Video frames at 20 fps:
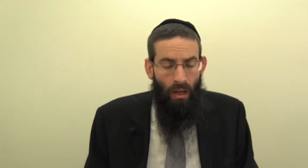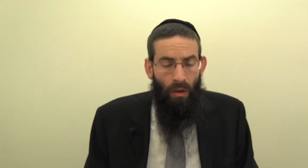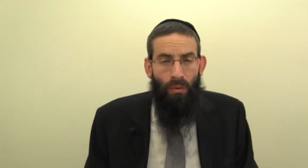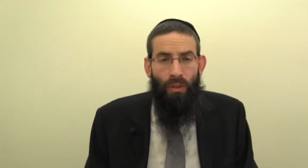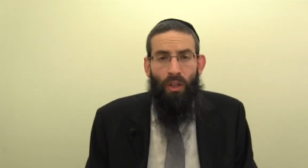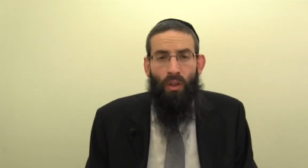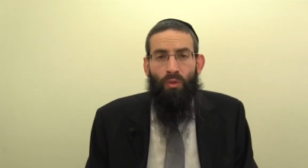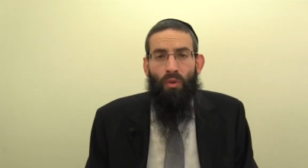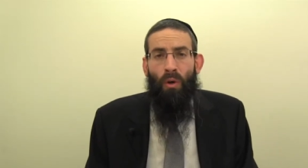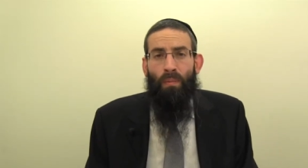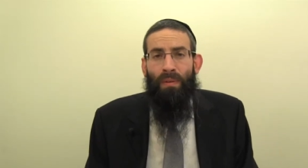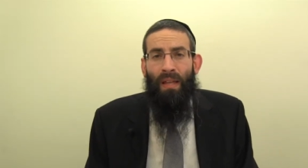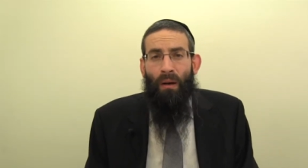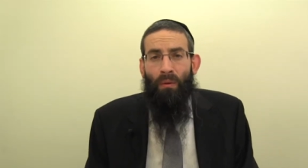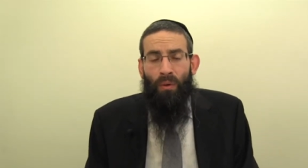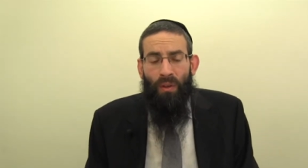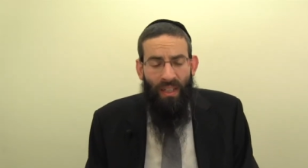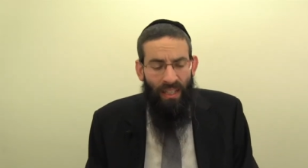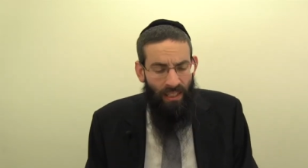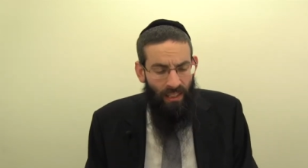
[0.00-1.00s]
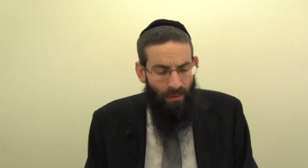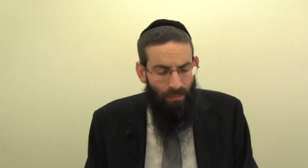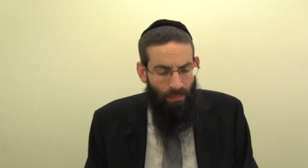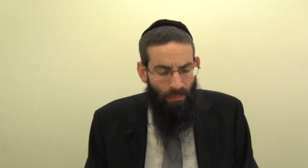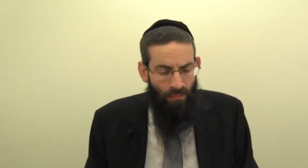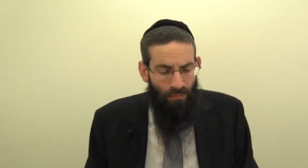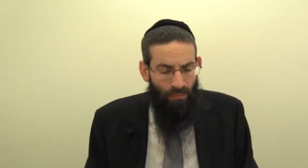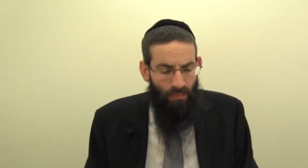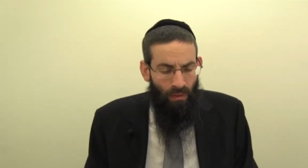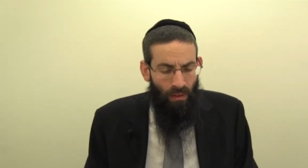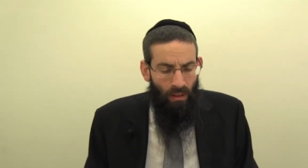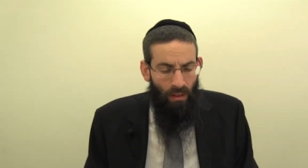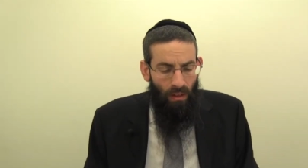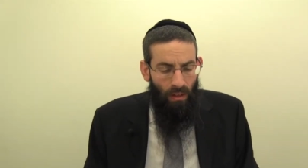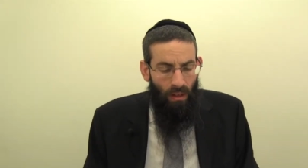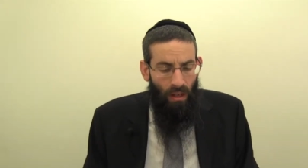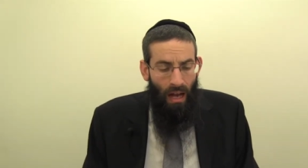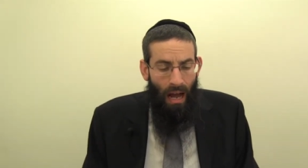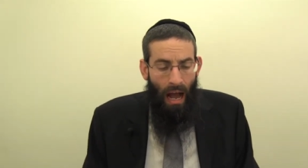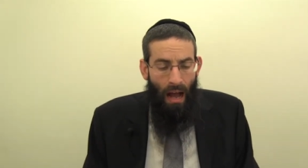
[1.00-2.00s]
with the group that we're eating,
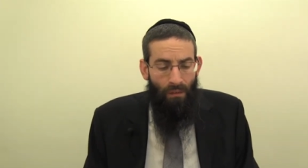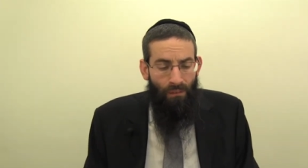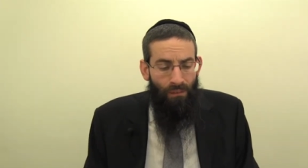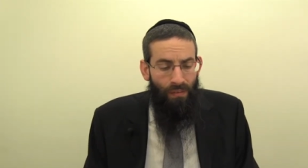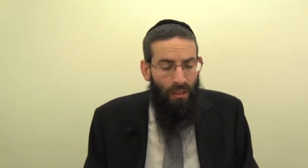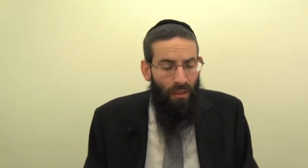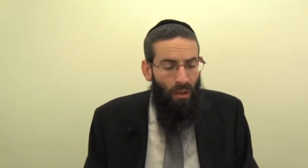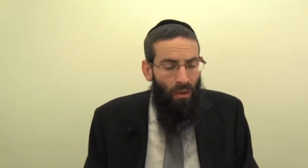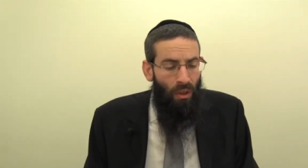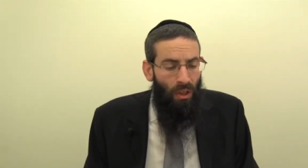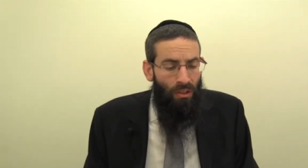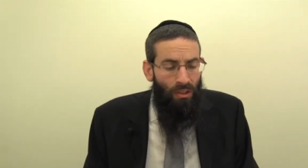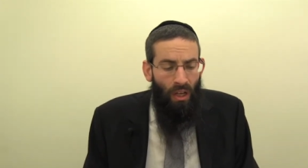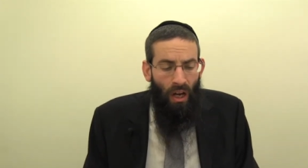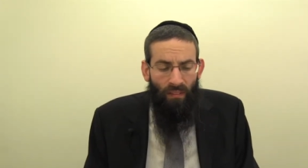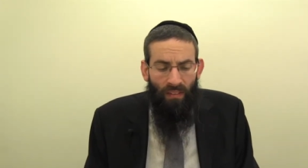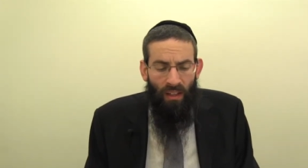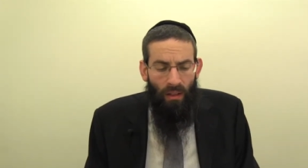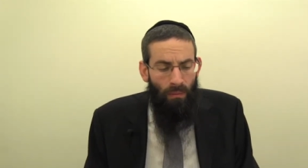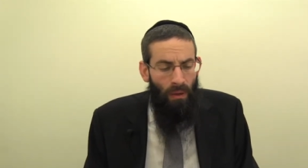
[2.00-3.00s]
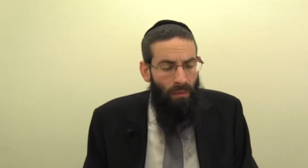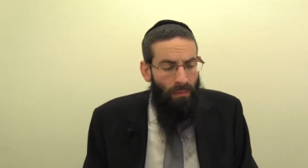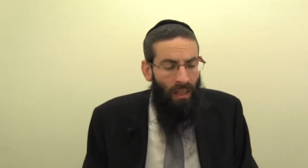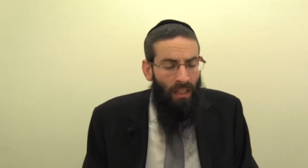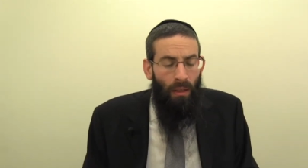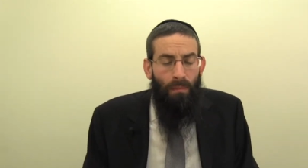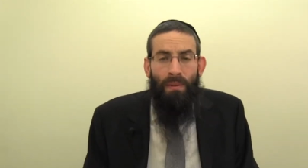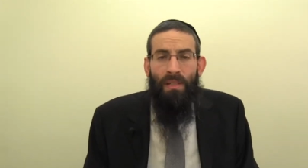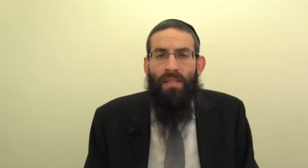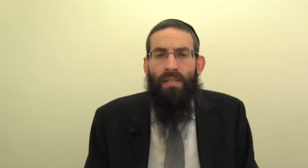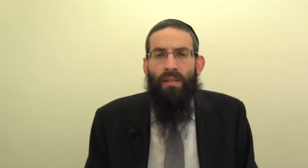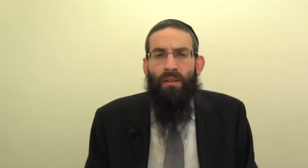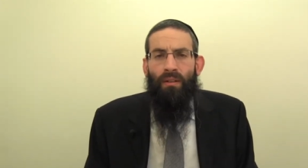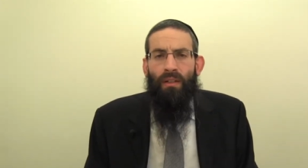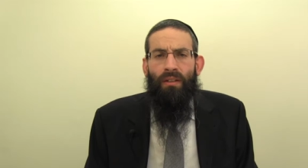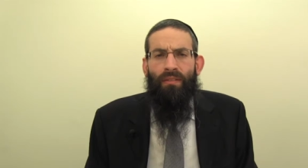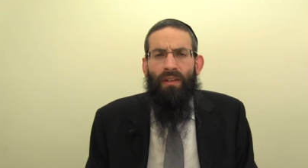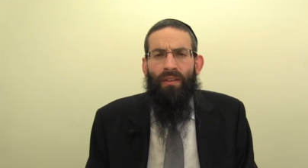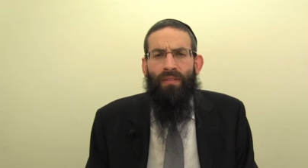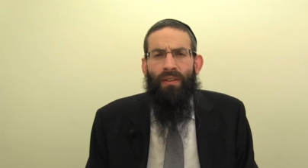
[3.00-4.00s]
Afilu lo tavel iman el
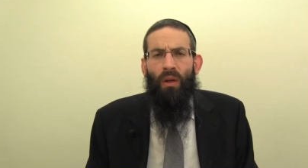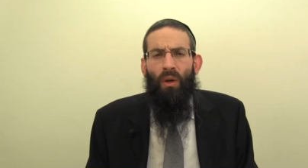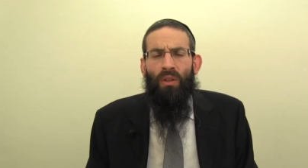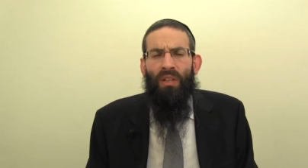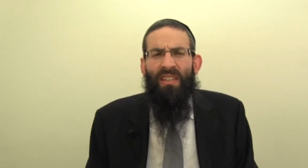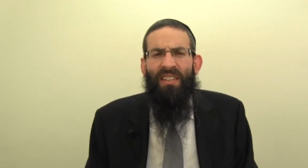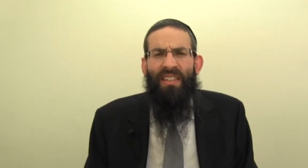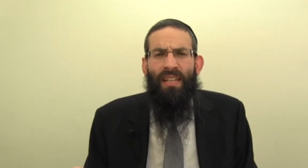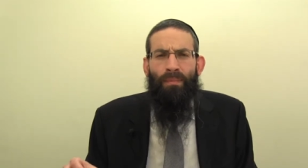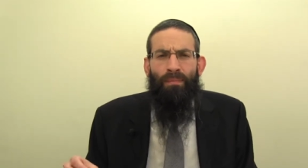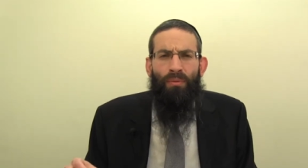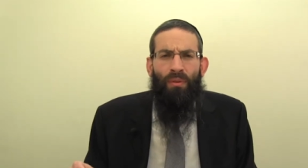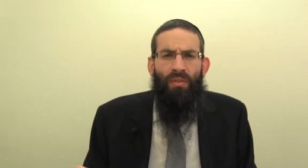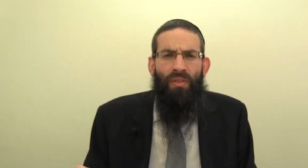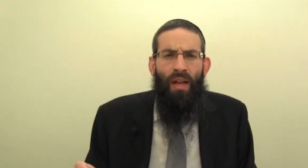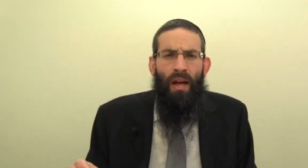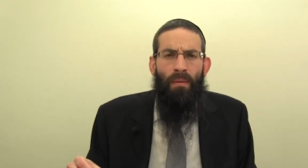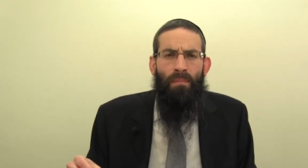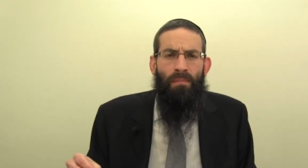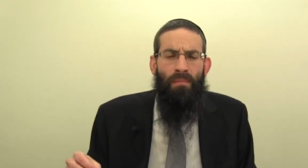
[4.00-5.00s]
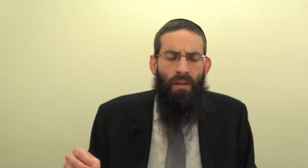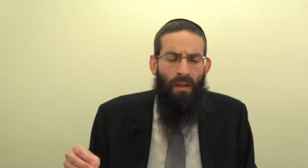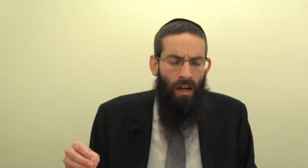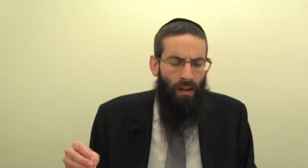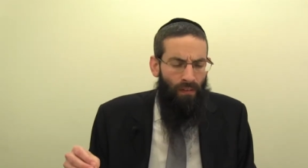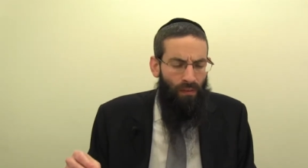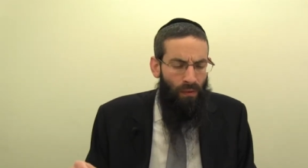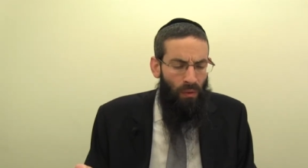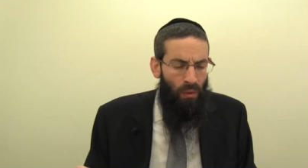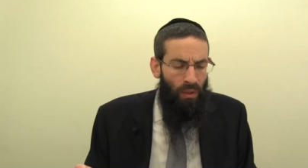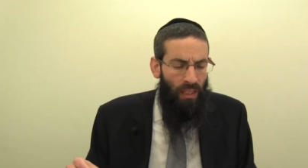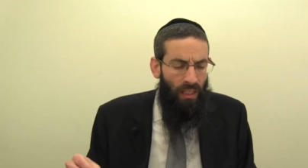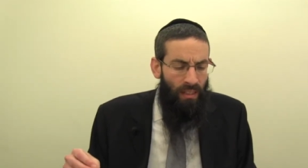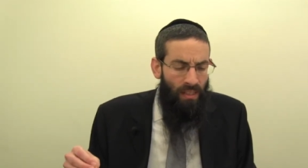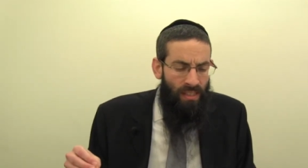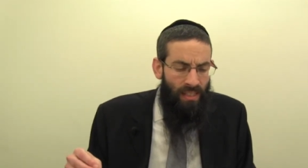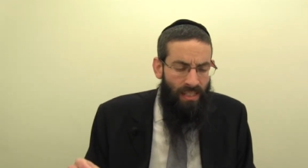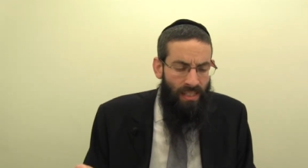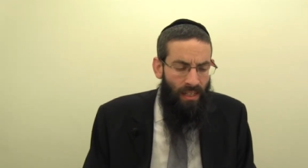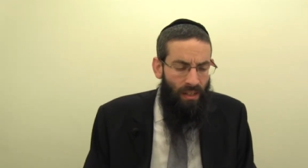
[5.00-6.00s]
betzir, even if he only dipped with them a food
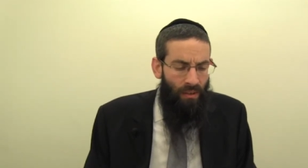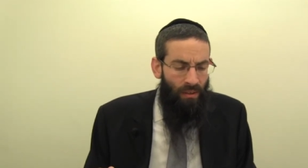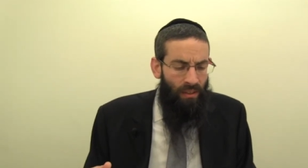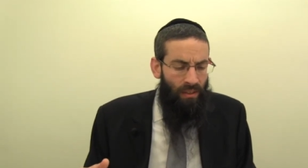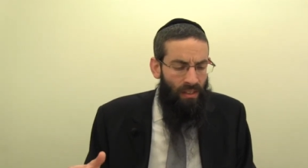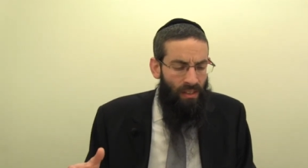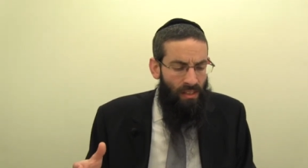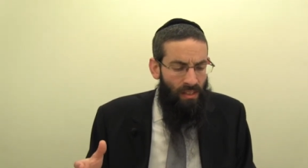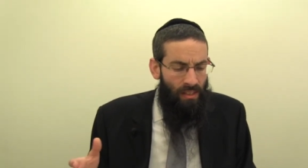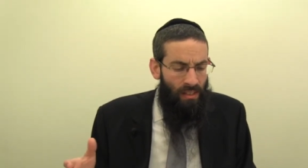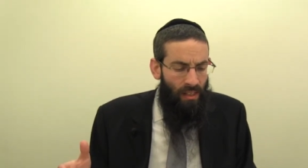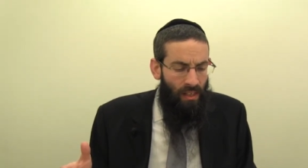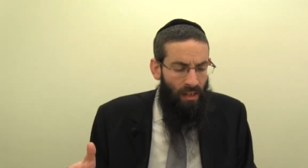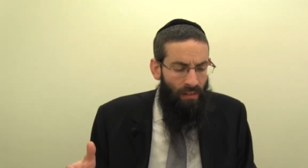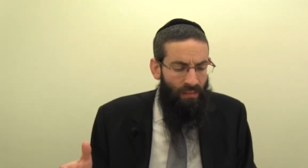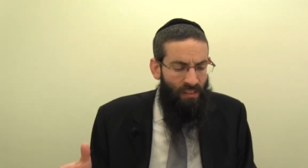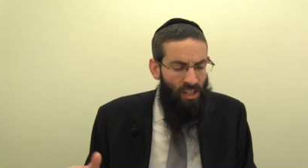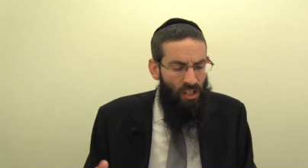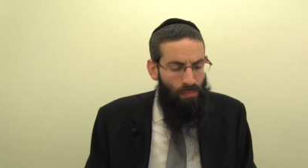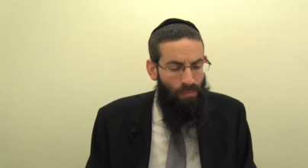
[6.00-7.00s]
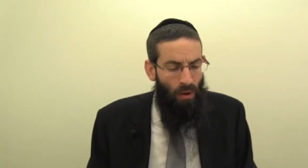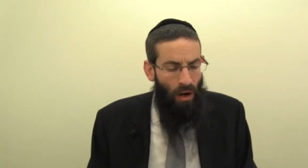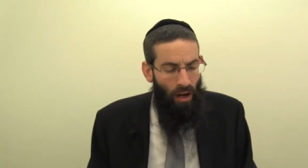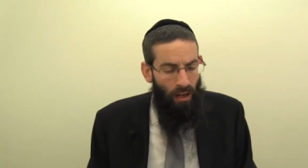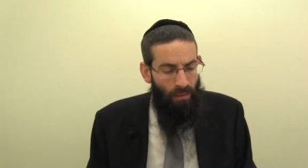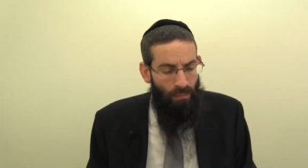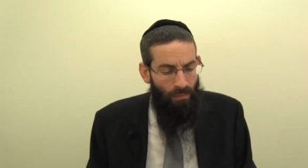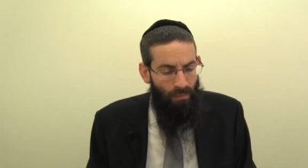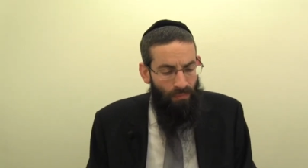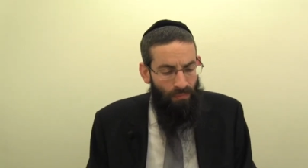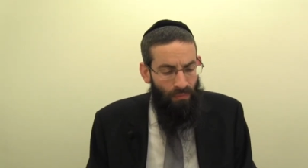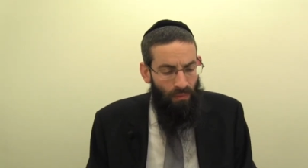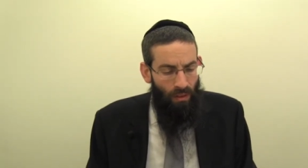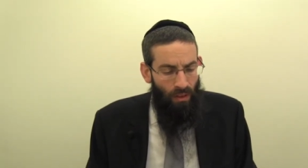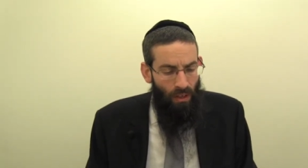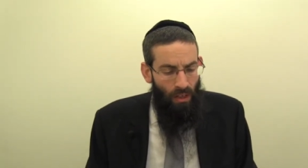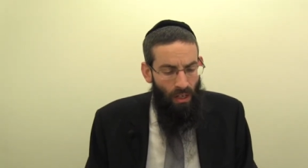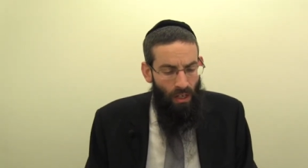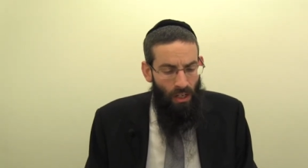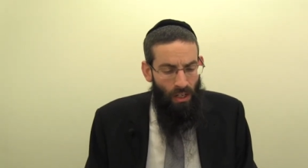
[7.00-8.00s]
in tzir, in this fish brine,
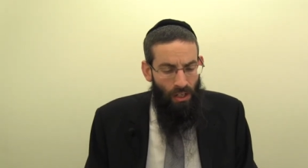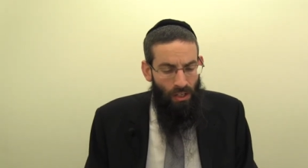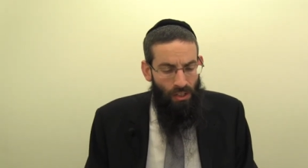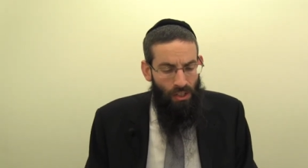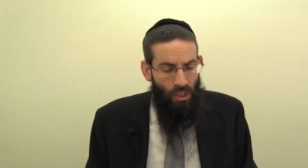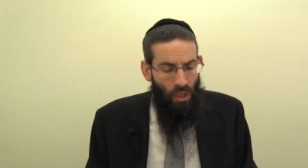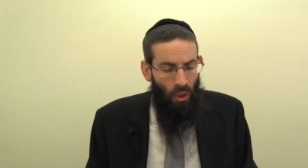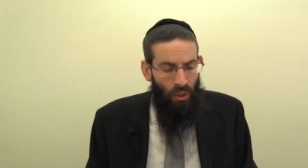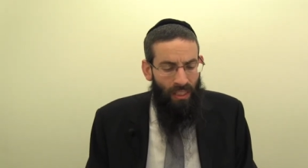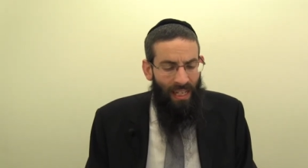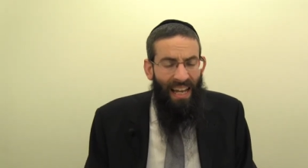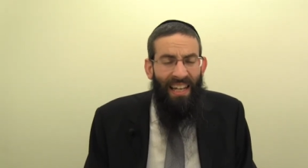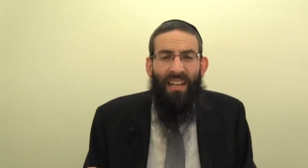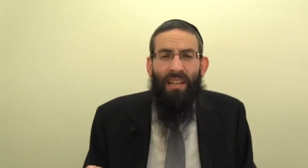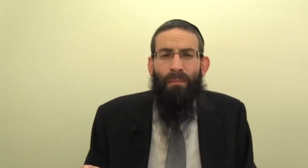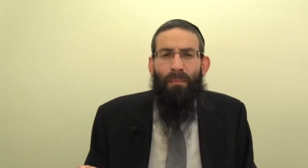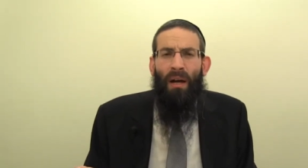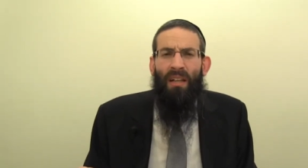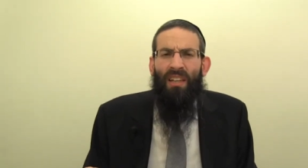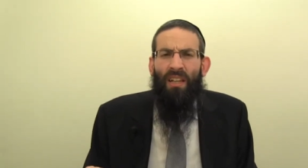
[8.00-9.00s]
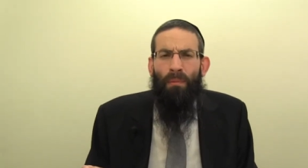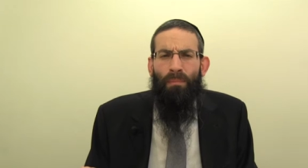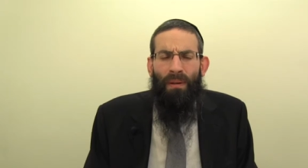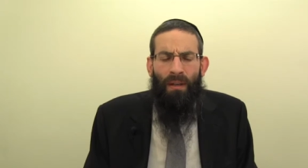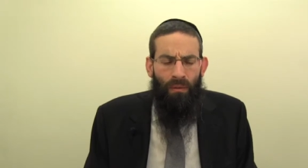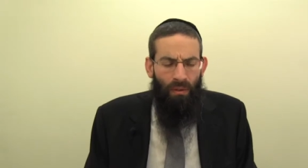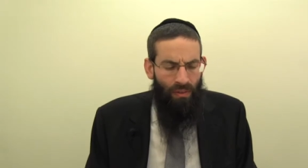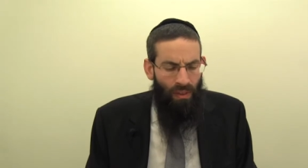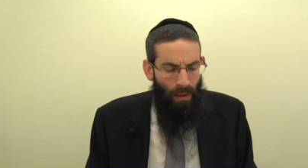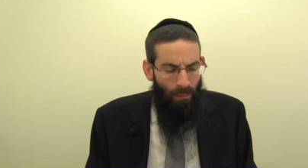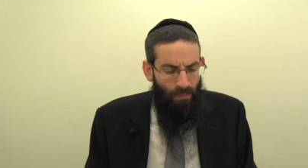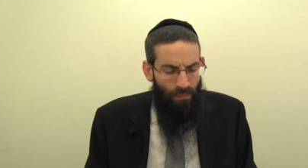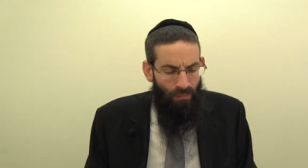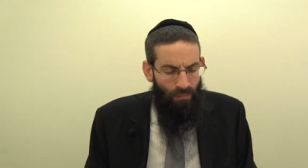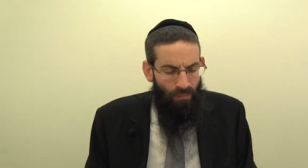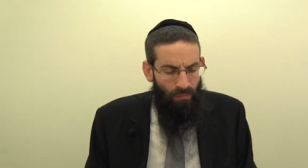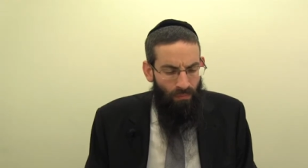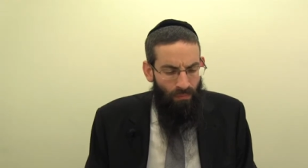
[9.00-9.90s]
so he only ate a, a little bit with them.